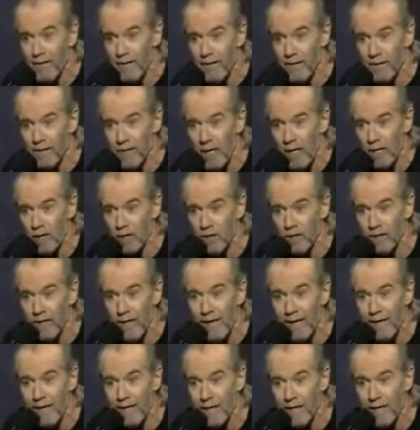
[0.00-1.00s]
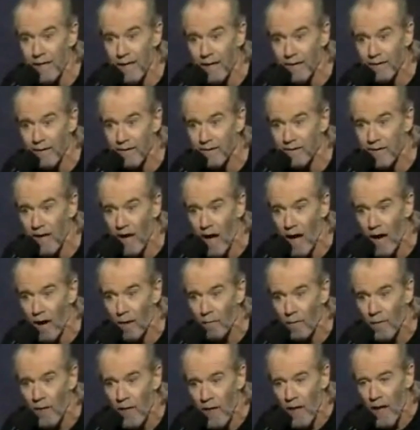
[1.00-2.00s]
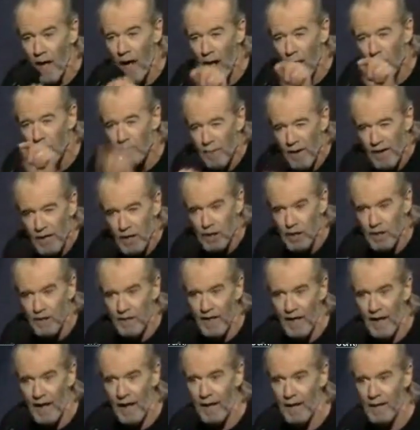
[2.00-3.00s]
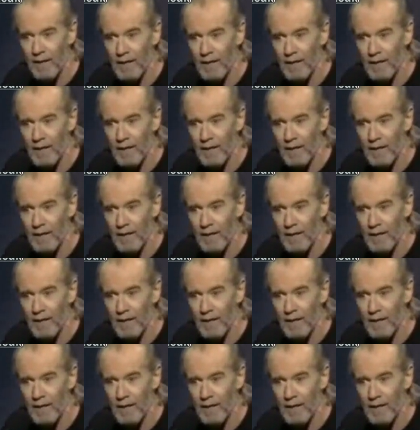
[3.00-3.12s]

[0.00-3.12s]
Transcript: the attention they needed at the time. I'll bet you that.